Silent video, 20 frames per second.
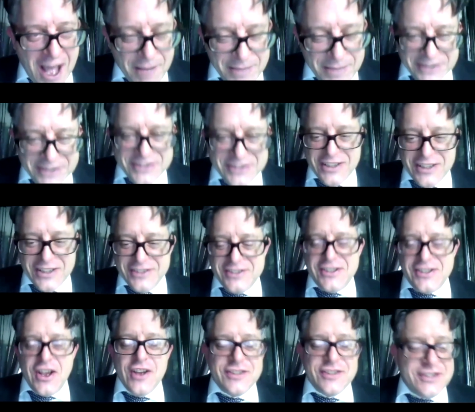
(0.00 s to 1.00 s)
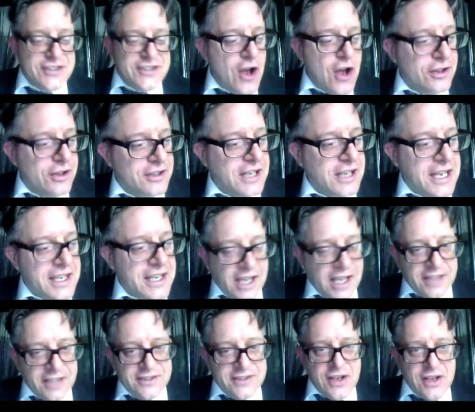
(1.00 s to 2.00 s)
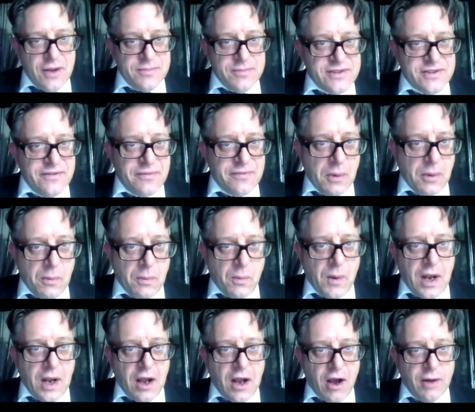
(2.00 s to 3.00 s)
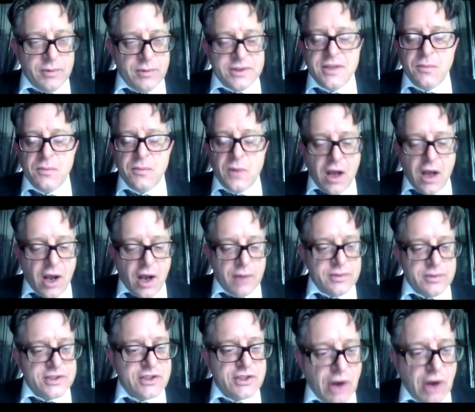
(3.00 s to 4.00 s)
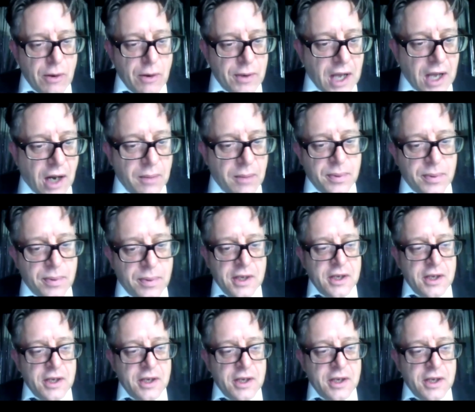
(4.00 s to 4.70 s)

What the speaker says: Certainly in terms of when I was growing up,